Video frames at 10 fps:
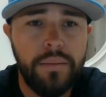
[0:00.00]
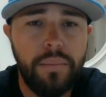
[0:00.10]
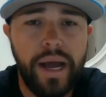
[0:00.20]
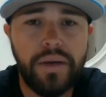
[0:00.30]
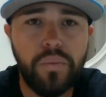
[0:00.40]

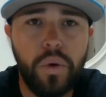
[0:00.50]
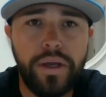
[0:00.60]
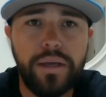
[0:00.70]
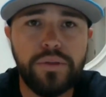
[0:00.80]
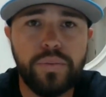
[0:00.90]
Mike
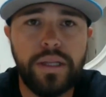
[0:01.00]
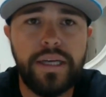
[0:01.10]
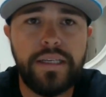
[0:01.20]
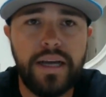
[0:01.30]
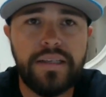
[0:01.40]
Williams
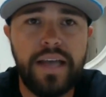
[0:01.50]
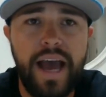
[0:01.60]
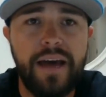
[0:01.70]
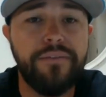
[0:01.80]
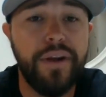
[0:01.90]
really does
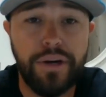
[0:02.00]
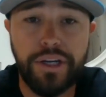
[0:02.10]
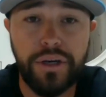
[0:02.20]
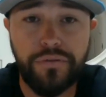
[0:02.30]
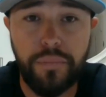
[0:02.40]
have very
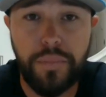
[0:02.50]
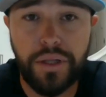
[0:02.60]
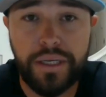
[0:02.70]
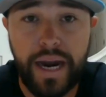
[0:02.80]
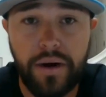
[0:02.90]
good
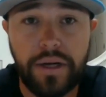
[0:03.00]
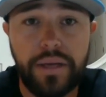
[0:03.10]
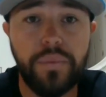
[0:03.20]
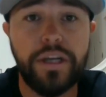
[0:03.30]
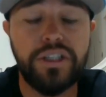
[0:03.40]

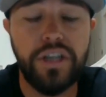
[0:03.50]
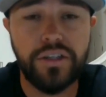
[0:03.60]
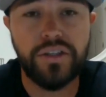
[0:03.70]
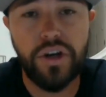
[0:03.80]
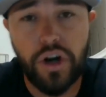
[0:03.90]
familiarity with
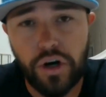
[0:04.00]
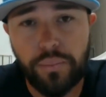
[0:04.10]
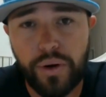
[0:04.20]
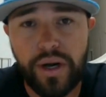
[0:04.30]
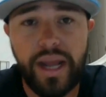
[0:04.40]
Justin
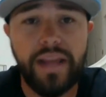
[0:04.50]
Herbert